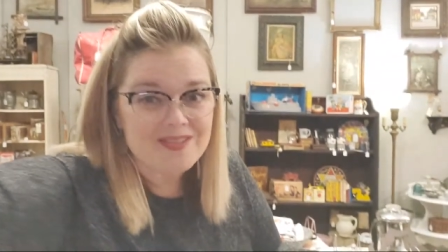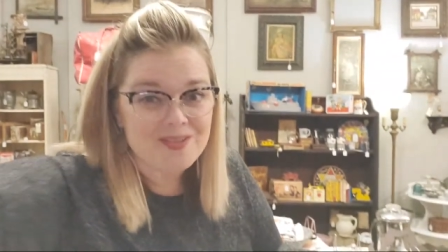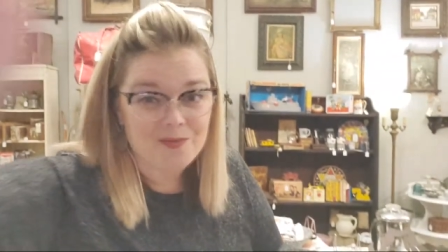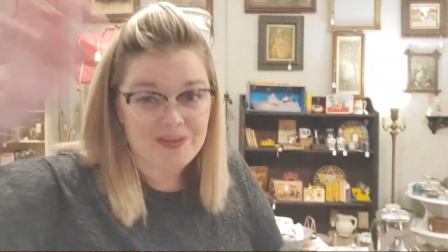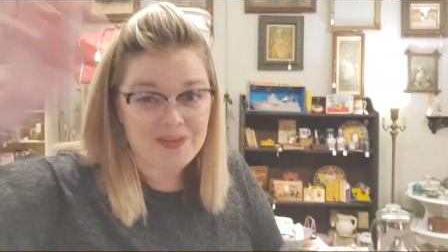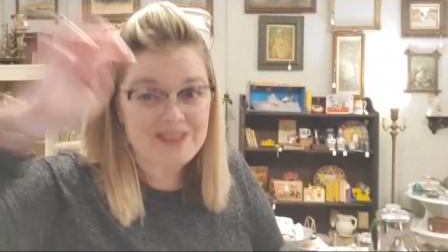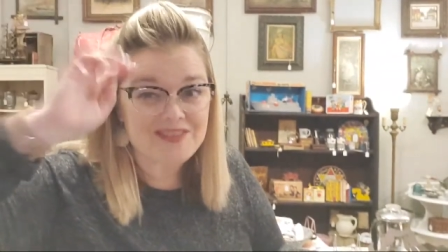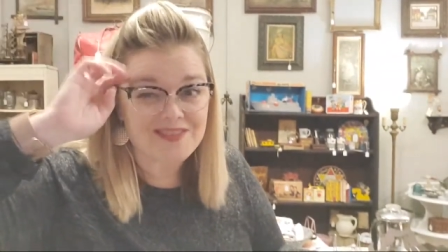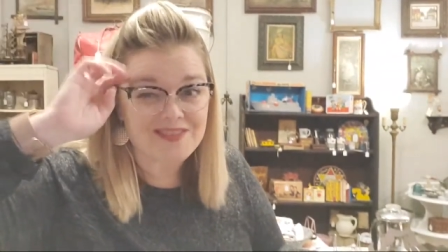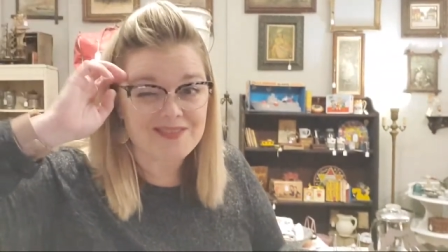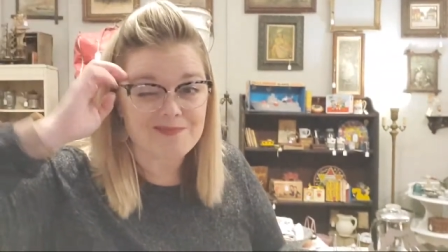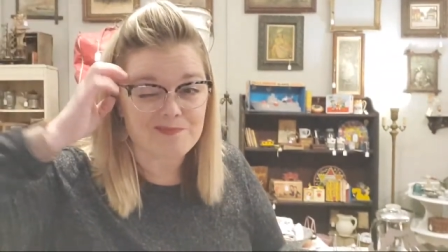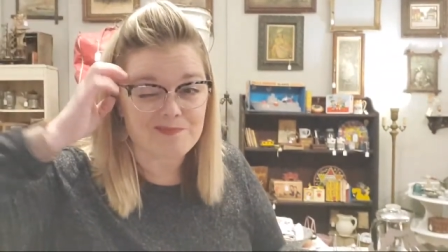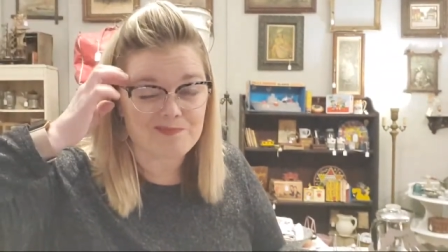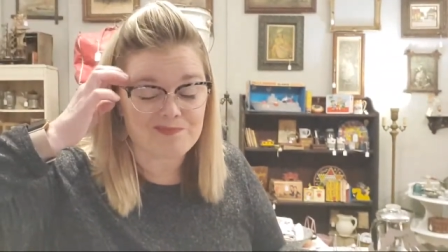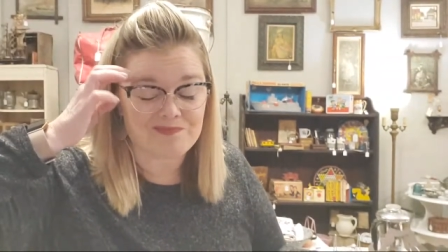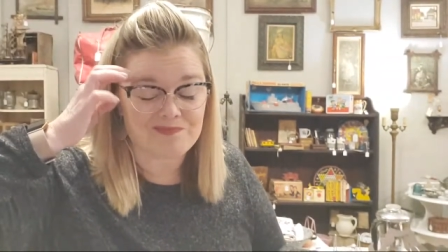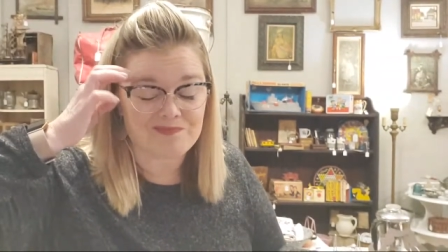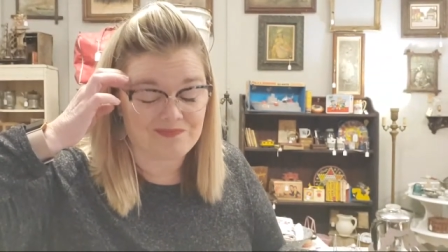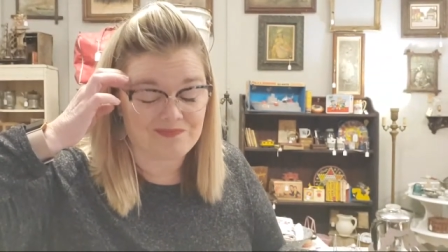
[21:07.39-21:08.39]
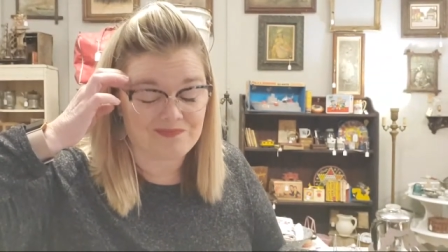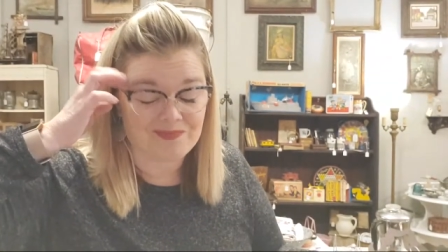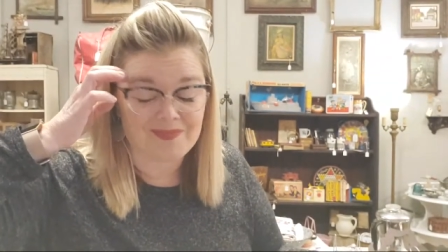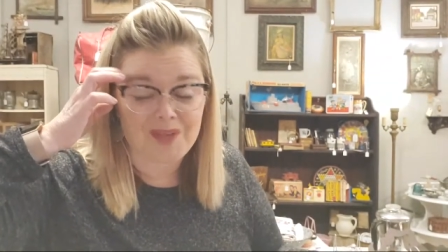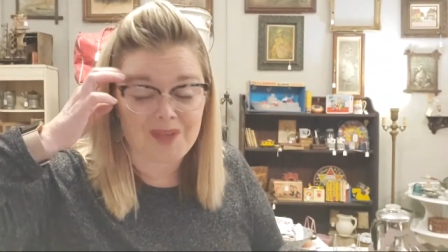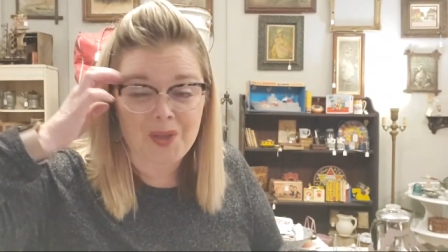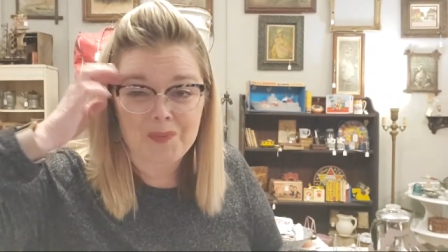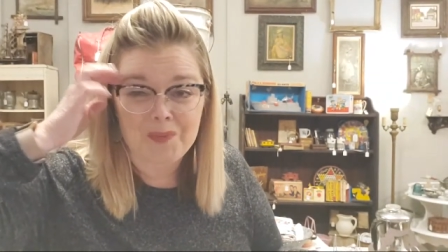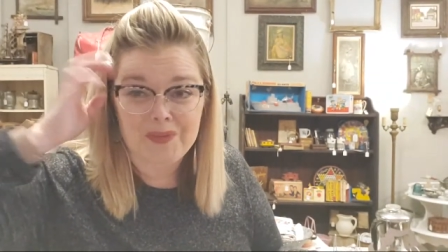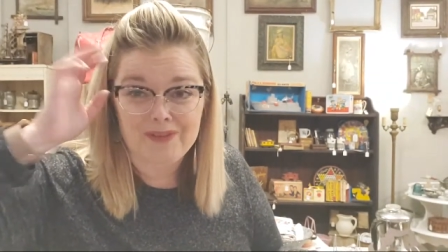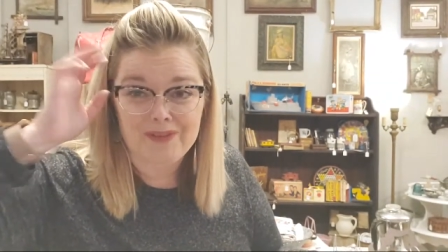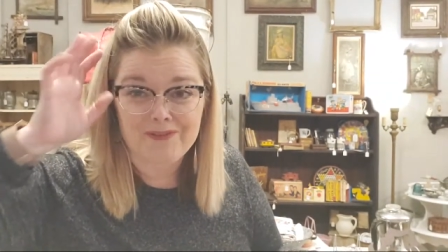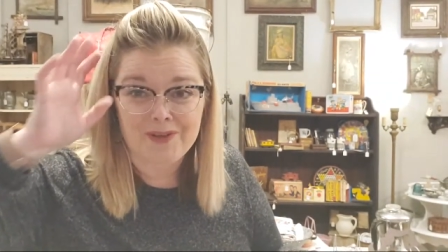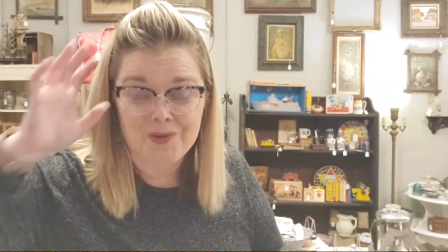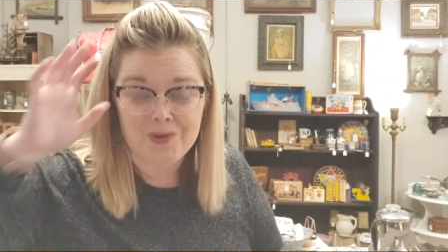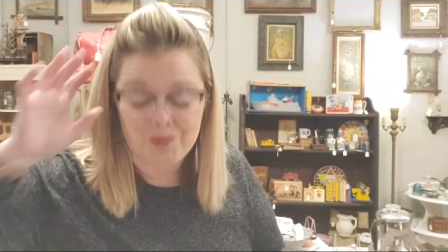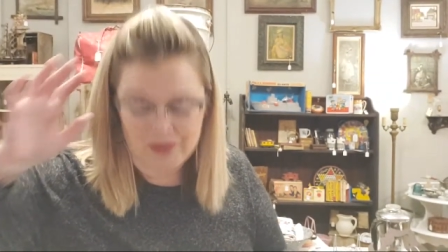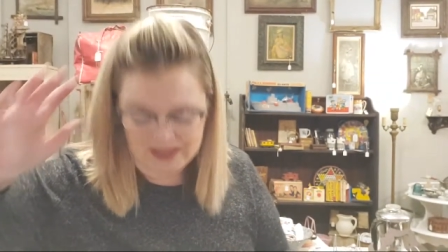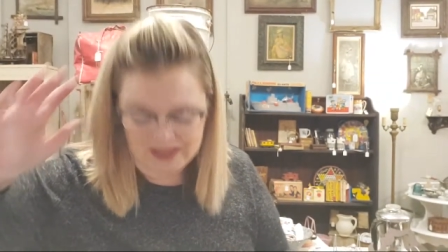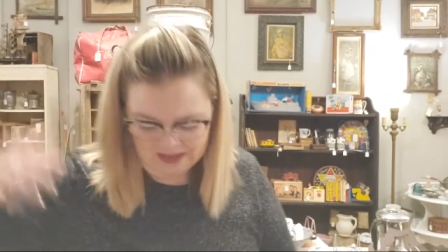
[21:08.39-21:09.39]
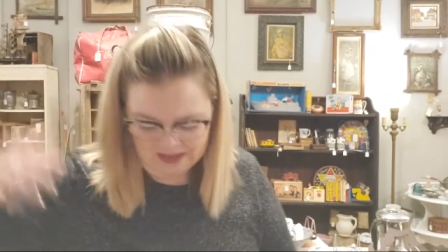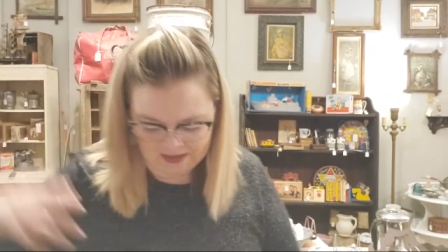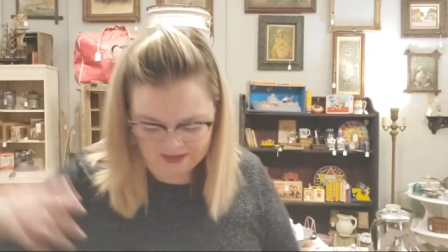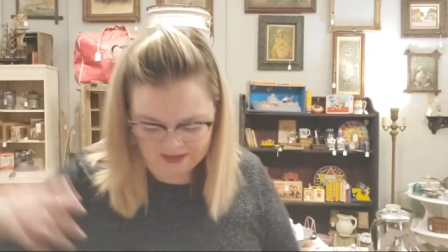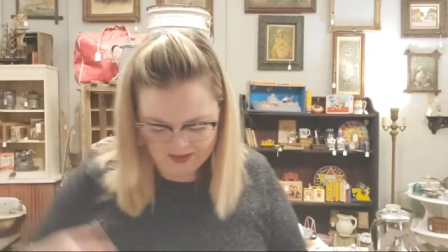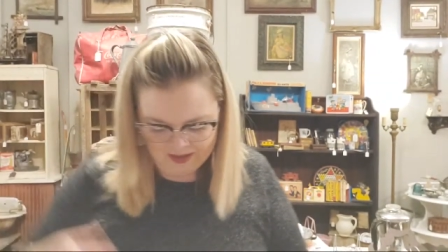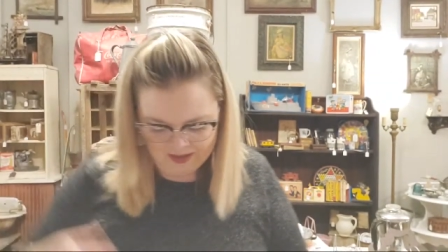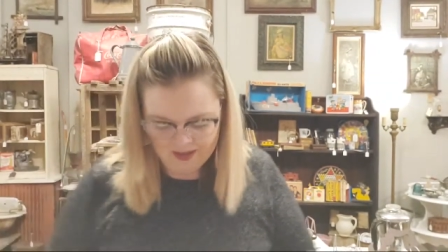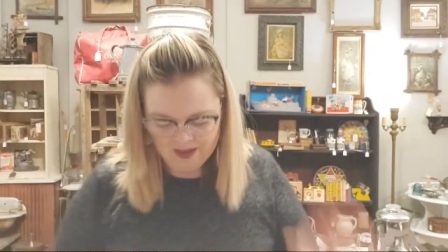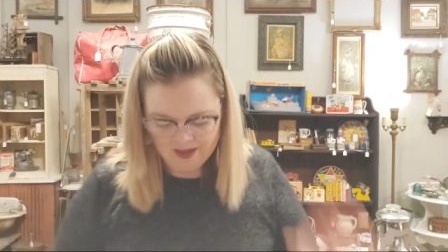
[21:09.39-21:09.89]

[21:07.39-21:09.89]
So that's going to be a fun weekend.